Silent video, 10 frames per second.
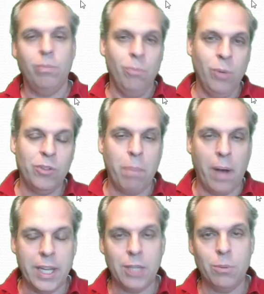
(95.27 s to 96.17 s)
what's
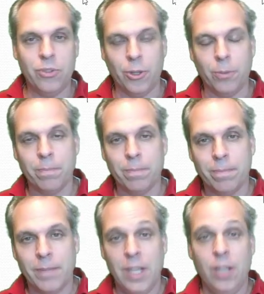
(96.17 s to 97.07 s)
pi equal to.
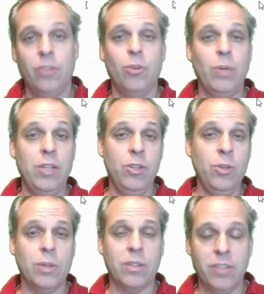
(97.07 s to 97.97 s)
So he
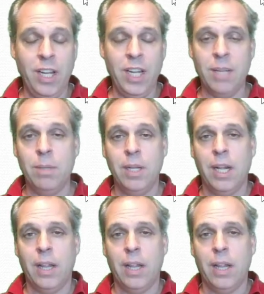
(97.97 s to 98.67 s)
knew at the time